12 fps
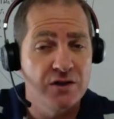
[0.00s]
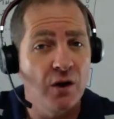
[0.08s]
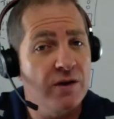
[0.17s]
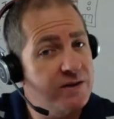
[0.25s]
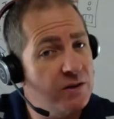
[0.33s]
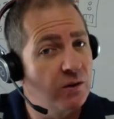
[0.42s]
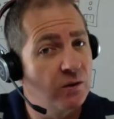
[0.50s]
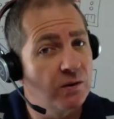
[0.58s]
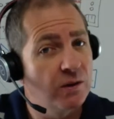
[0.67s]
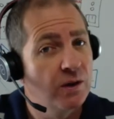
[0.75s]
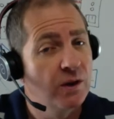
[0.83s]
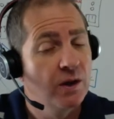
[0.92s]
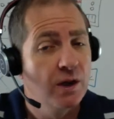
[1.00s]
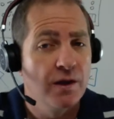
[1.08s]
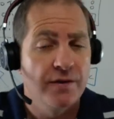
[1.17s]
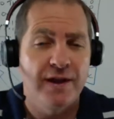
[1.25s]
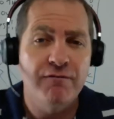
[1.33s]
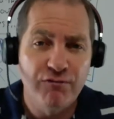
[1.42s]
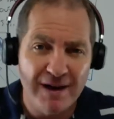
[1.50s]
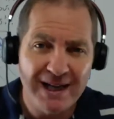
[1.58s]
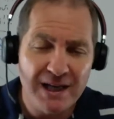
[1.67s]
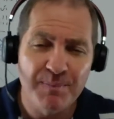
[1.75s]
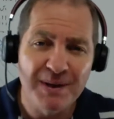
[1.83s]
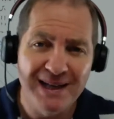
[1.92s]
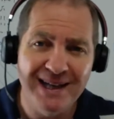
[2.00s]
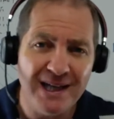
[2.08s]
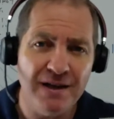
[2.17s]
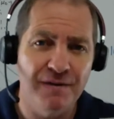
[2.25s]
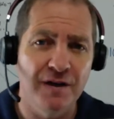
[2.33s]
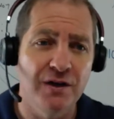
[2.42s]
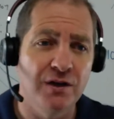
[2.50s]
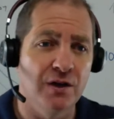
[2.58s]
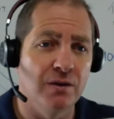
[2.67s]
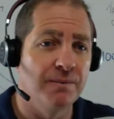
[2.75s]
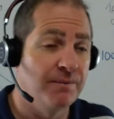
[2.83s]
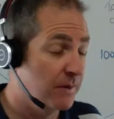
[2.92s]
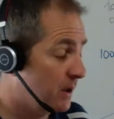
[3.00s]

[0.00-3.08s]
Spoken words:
not until they really believe in you.